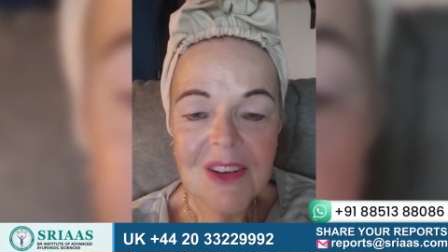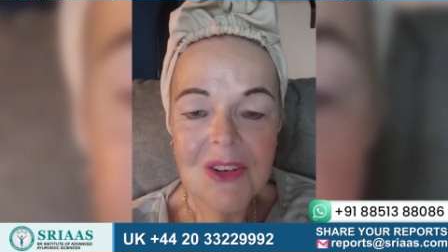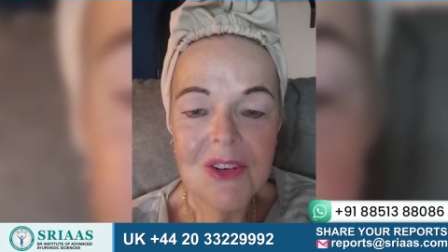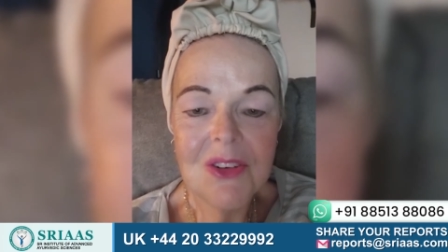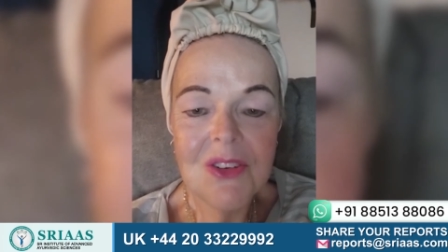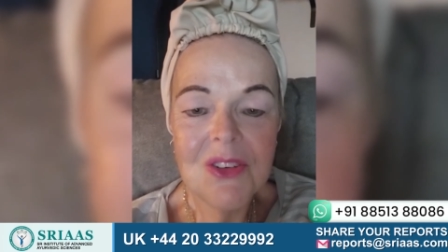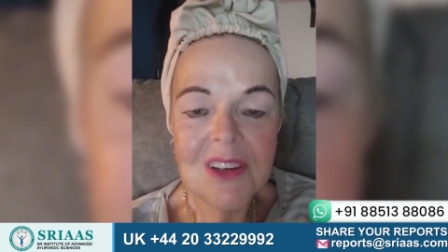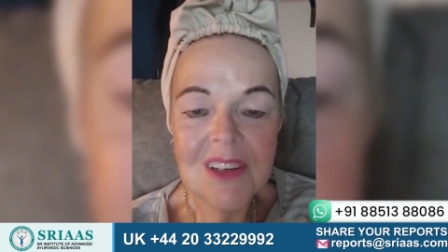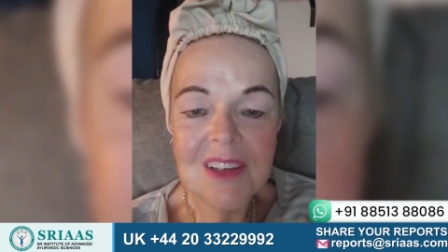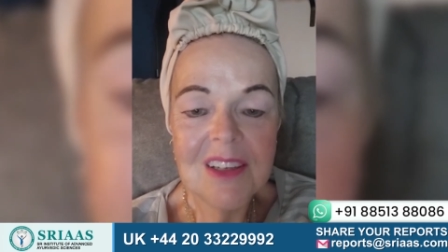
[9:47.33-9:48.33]
who
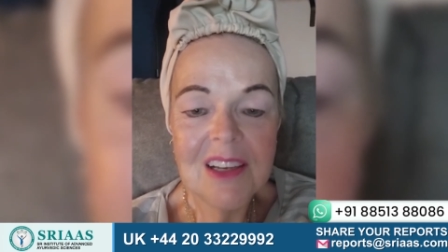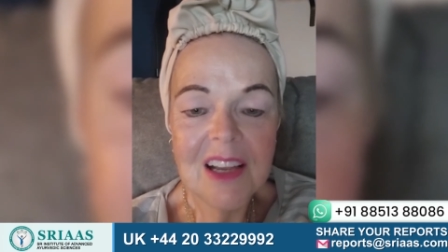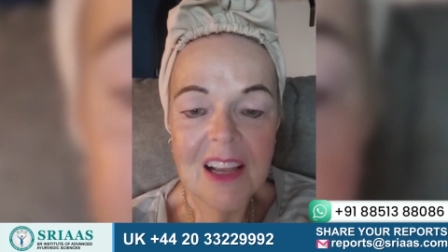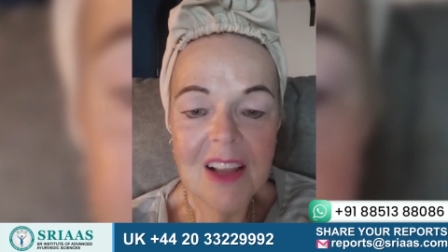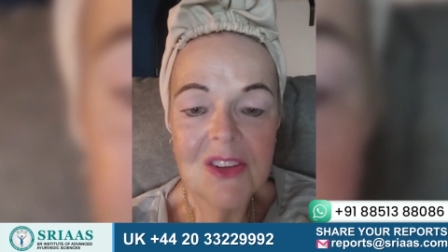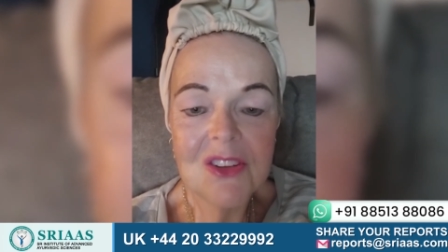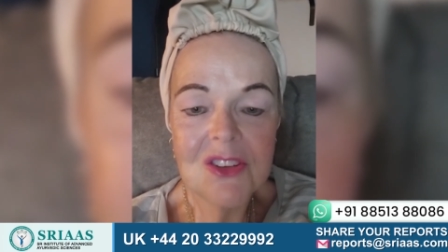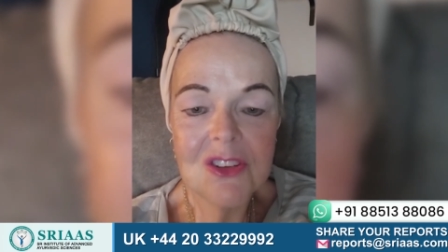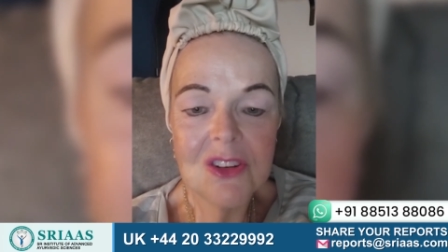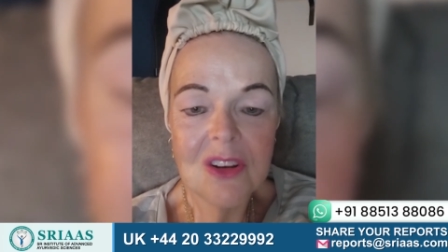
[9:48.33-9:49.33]
has